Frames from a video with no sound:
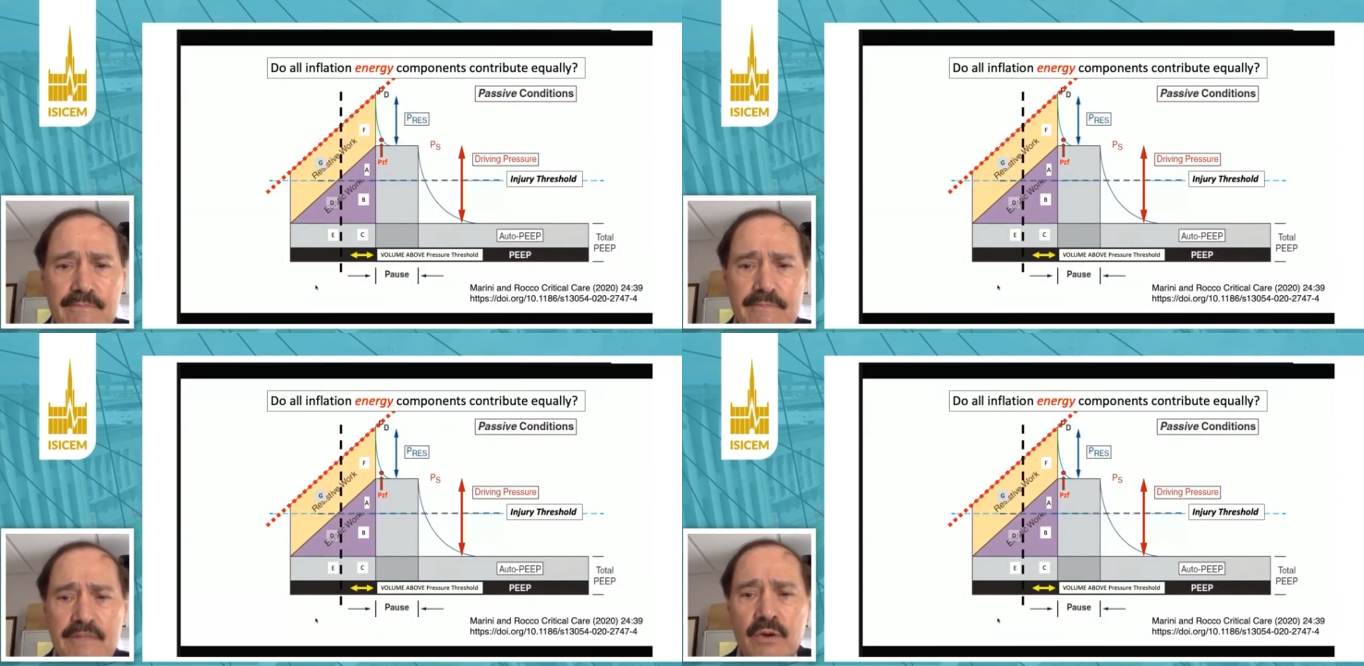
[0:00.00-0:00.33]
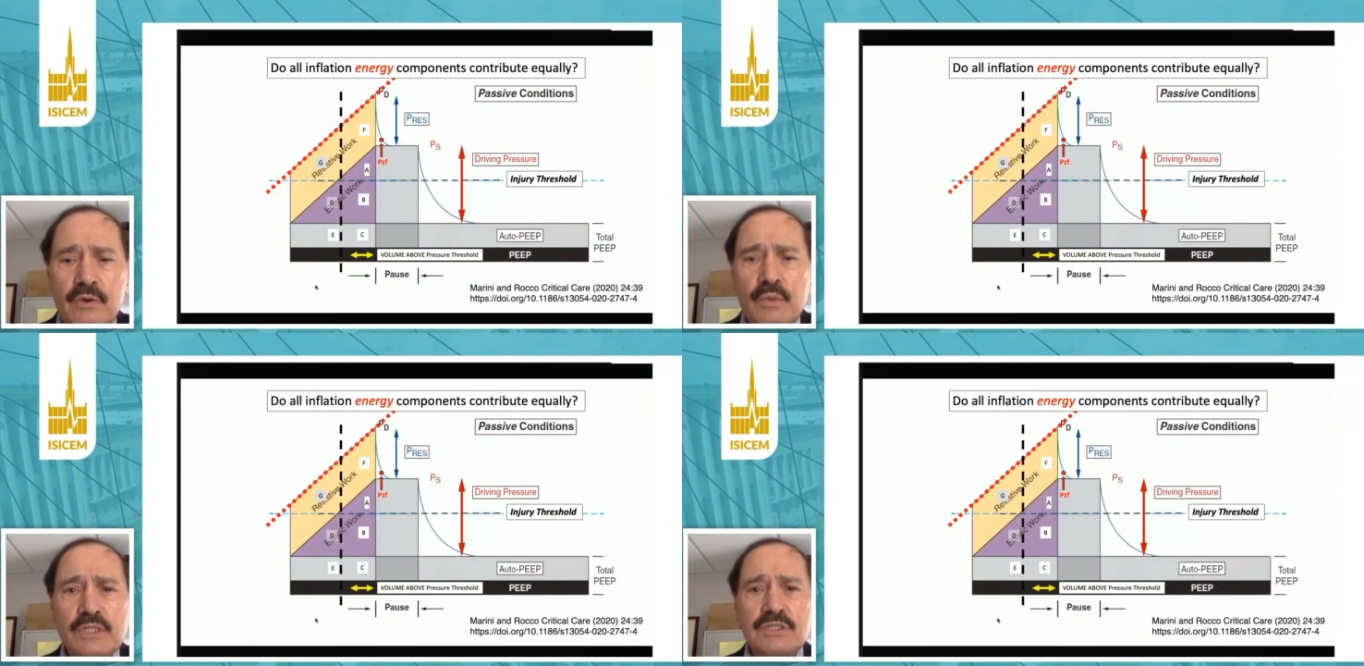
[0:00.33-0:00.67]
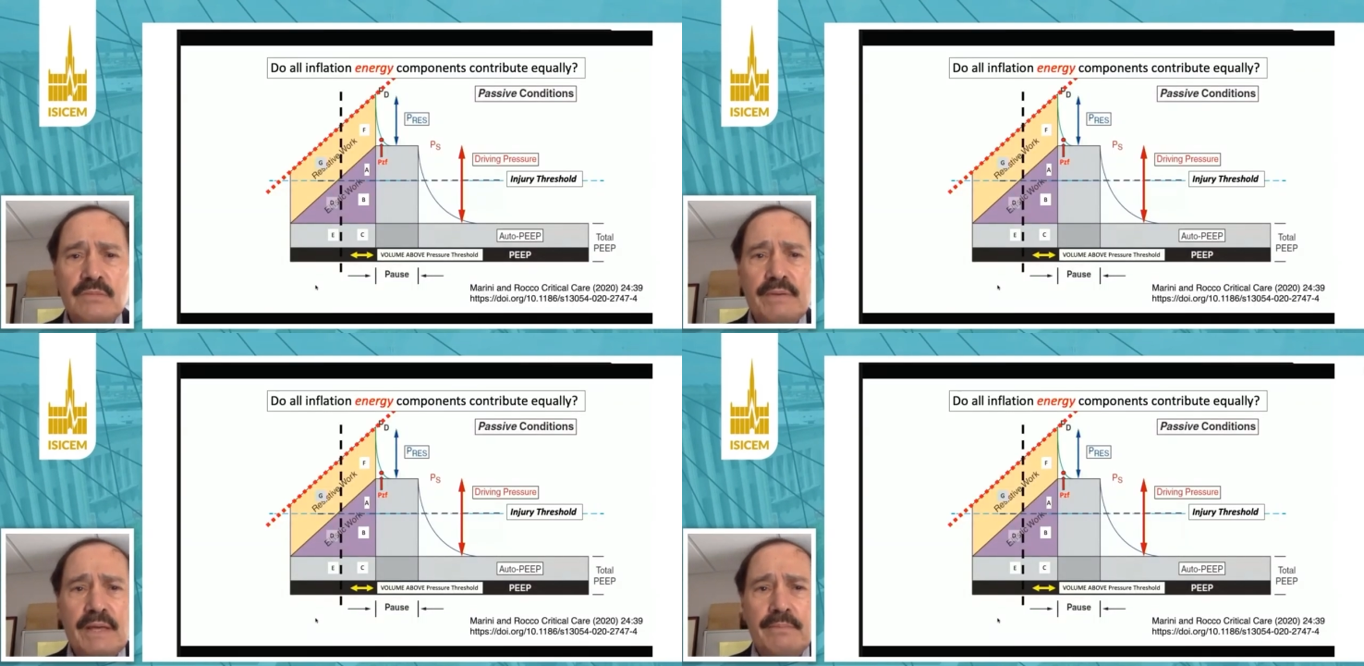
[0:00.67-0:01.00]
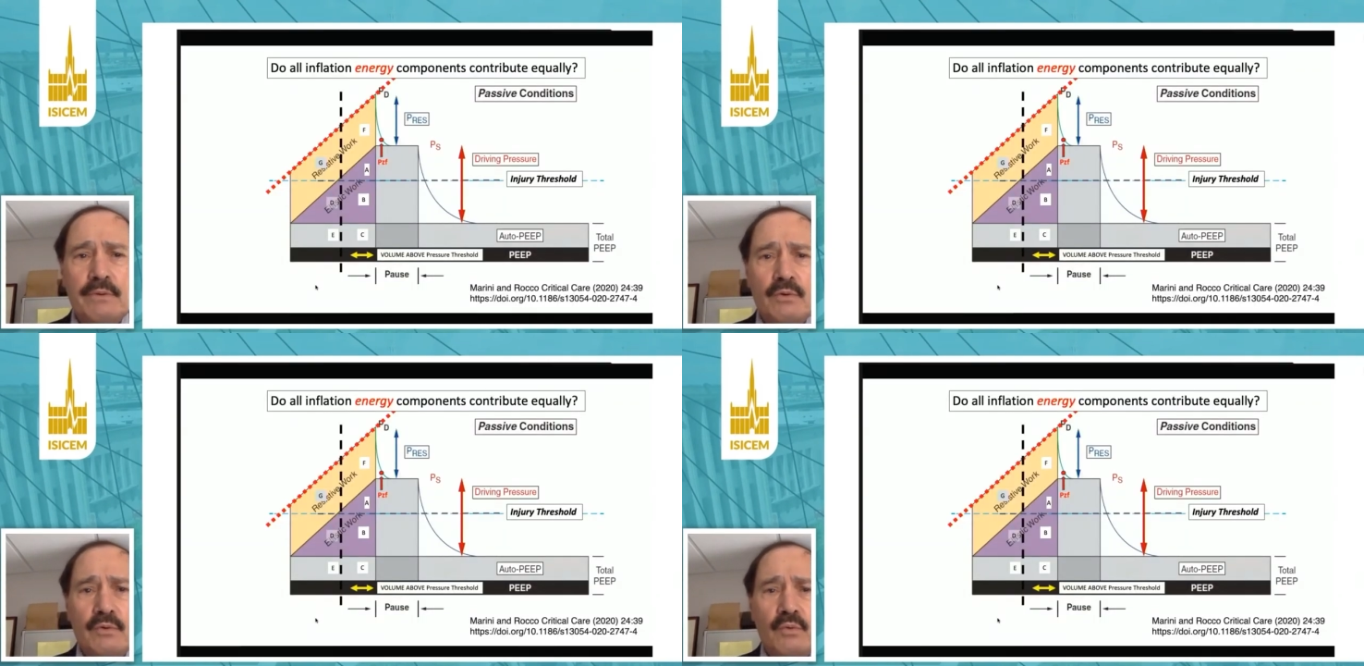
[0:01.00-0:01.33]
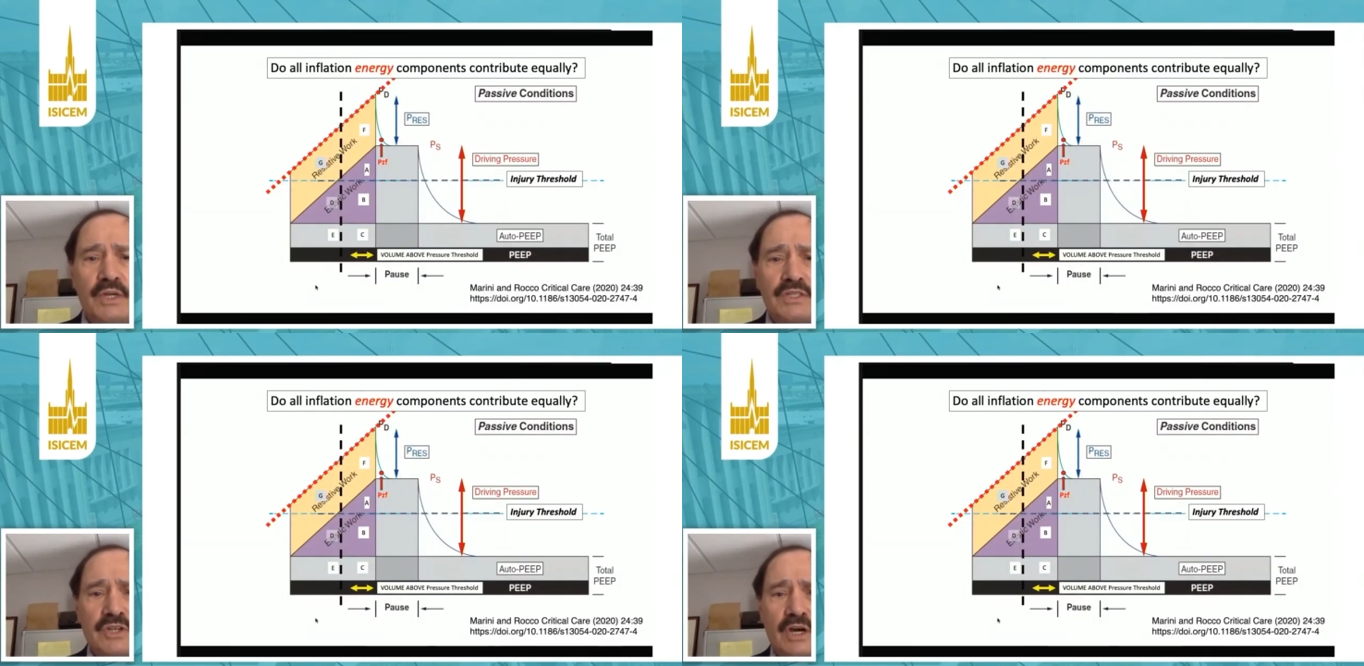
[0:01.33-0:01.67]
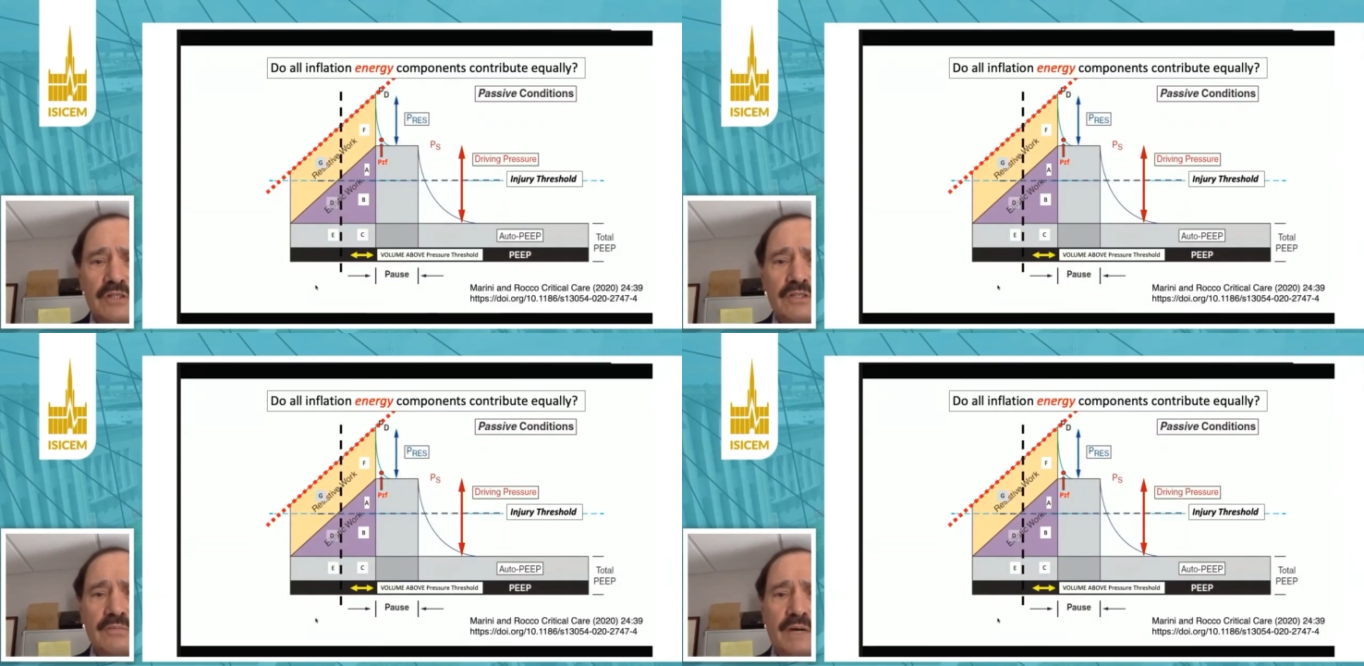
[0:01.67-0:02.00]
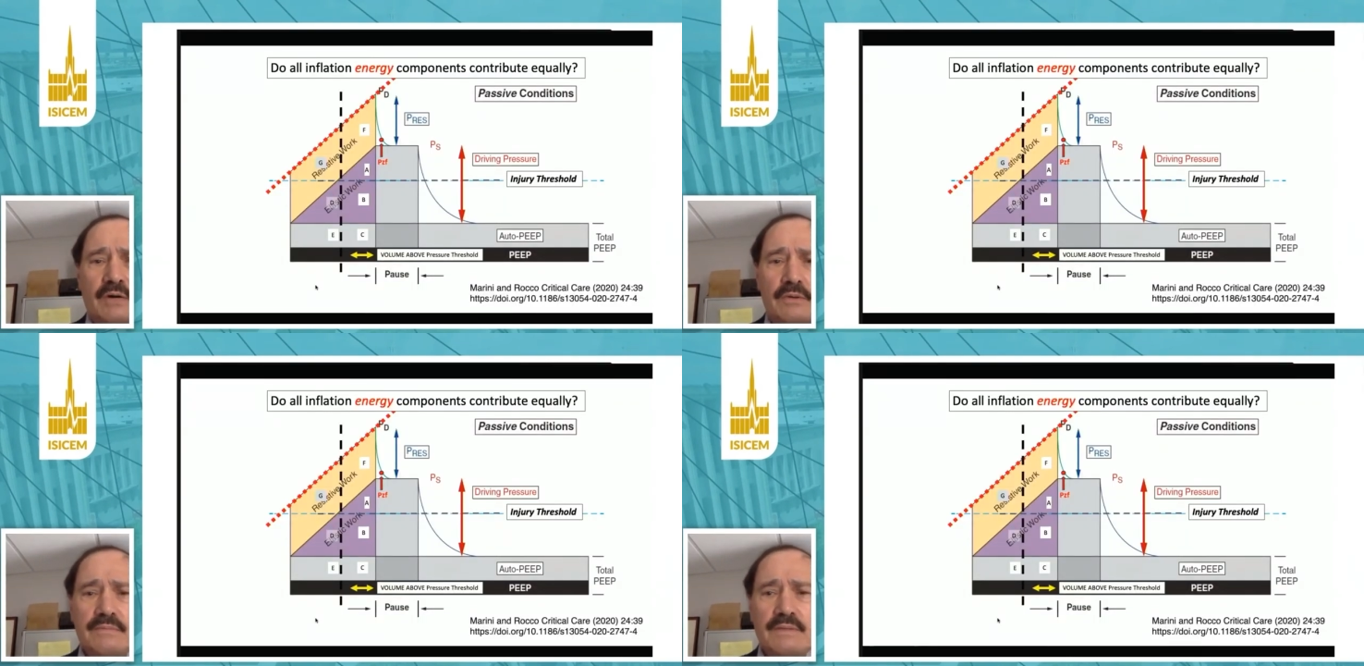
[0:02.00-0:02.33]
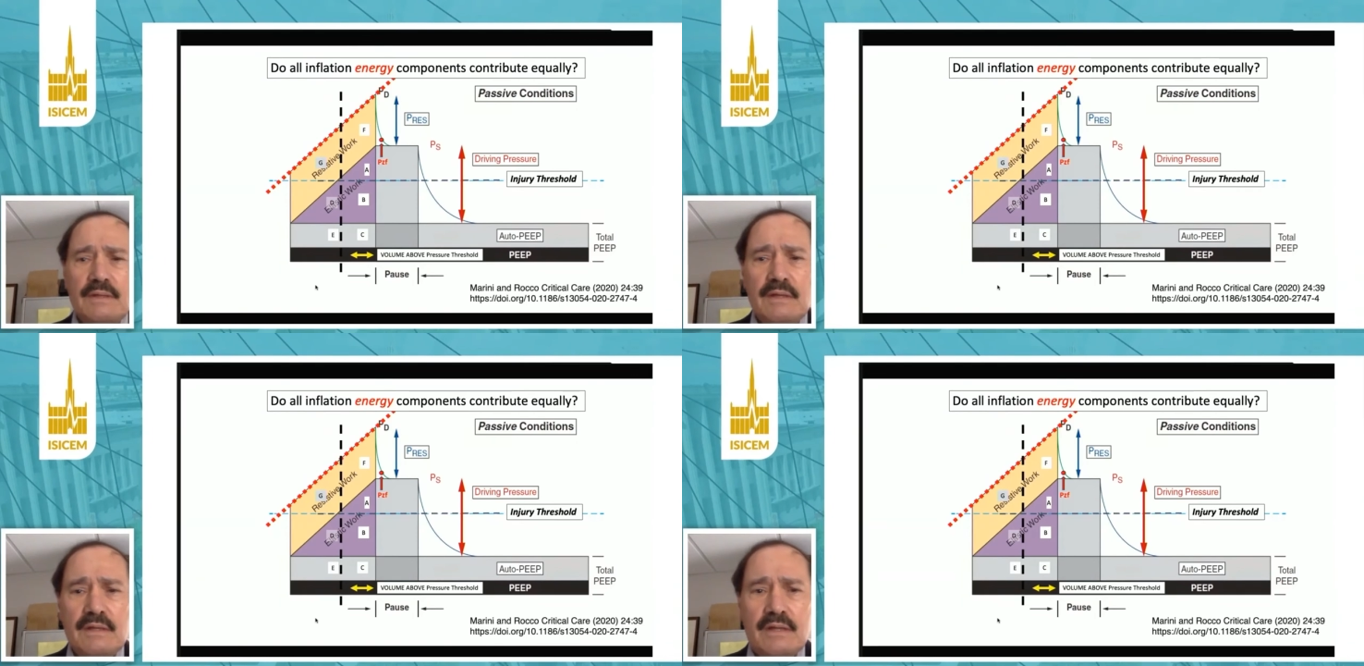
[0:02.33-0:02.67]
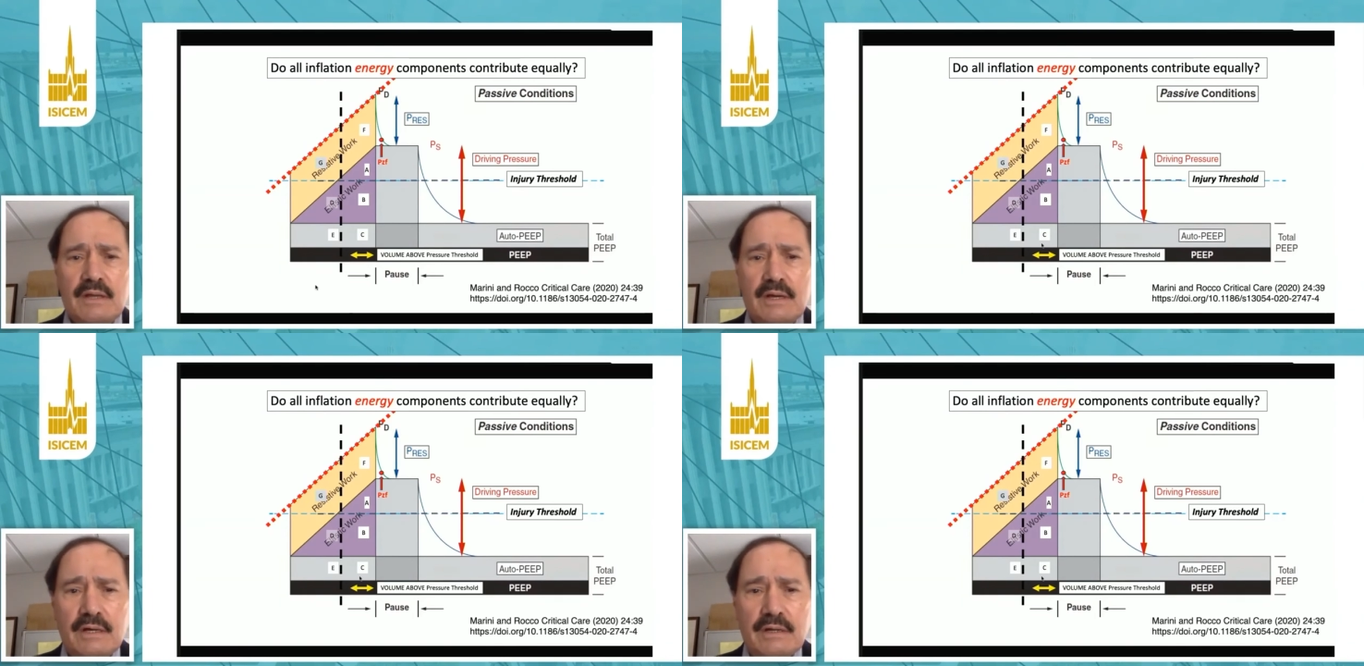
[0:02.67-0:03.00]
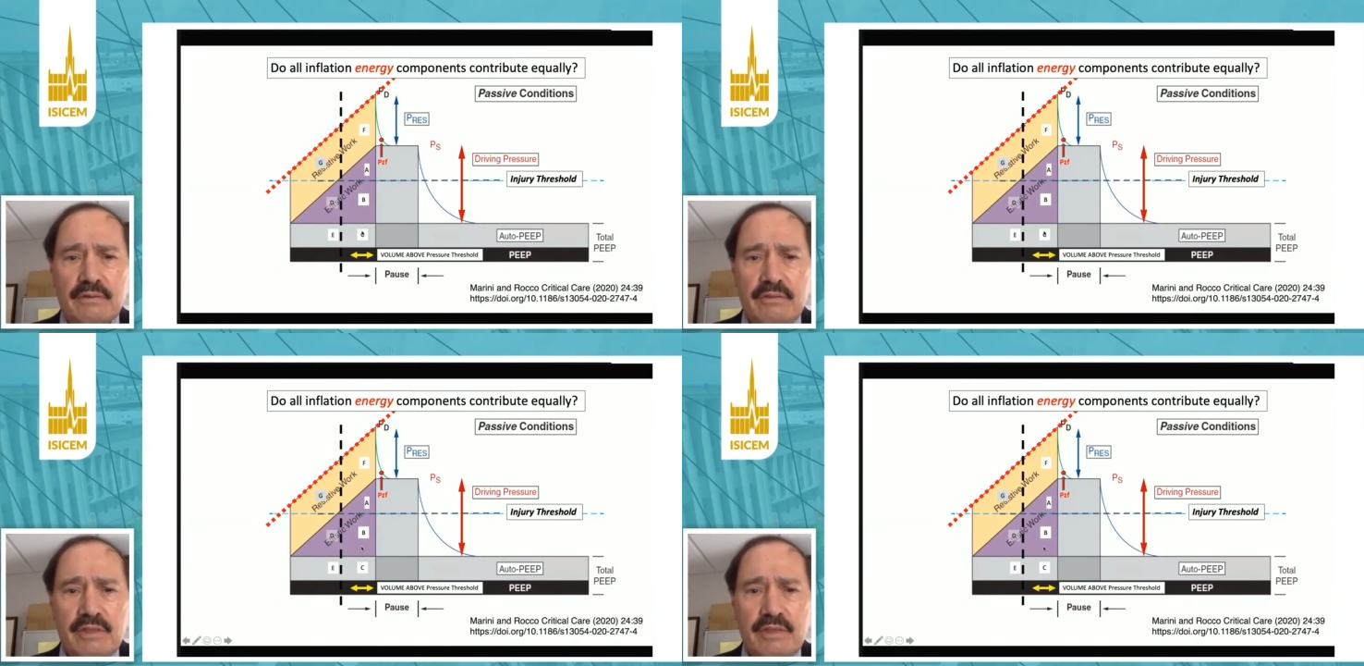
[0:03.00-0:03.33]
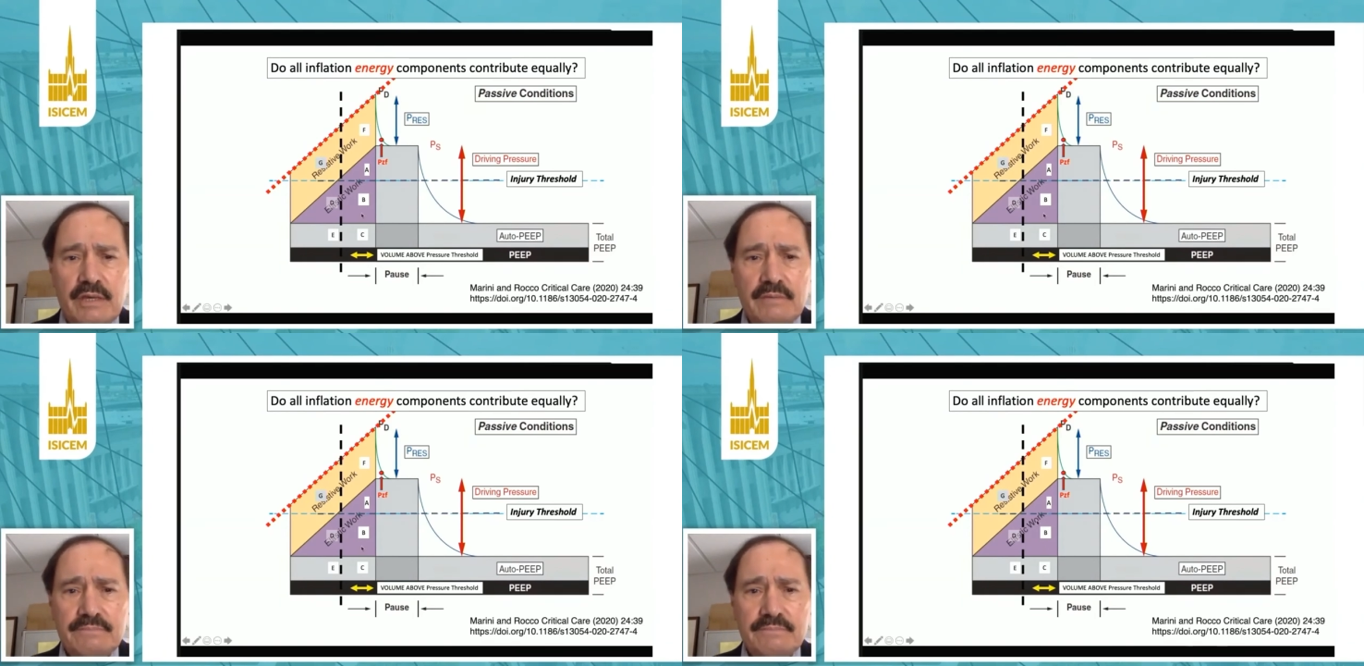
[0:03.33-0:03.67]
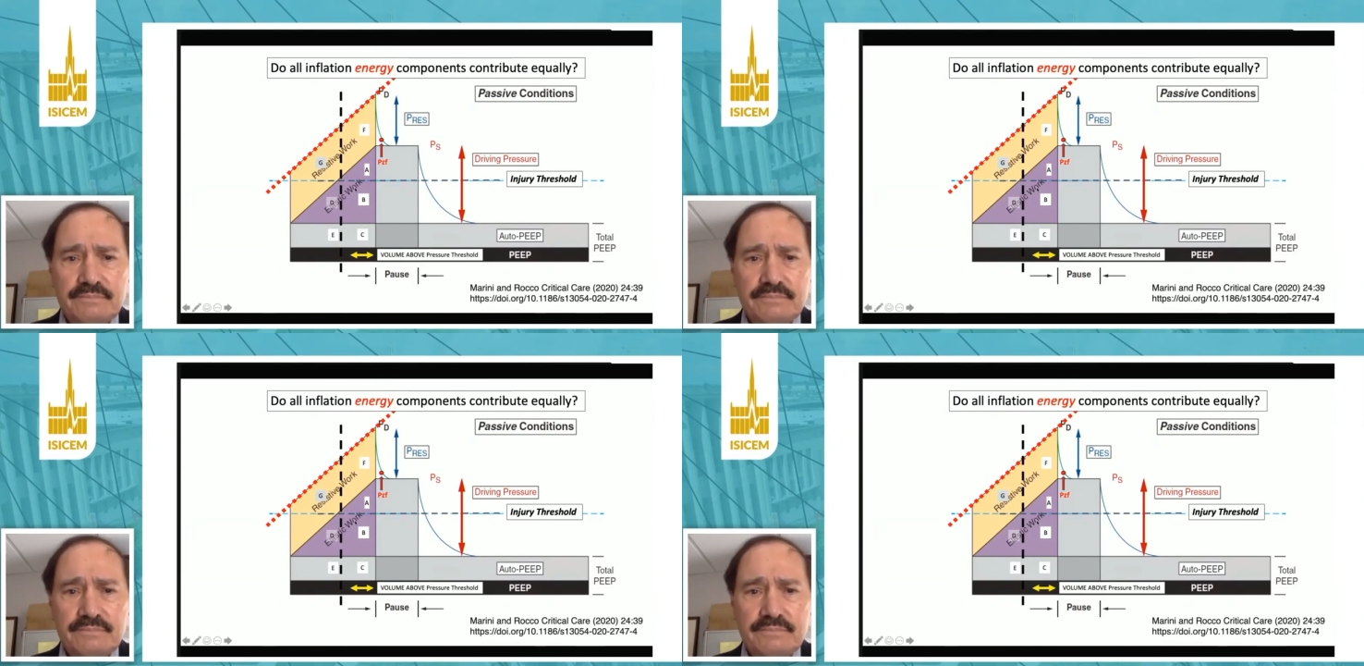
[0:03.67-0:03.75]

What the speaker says: Now, in a recent paper, we talked about the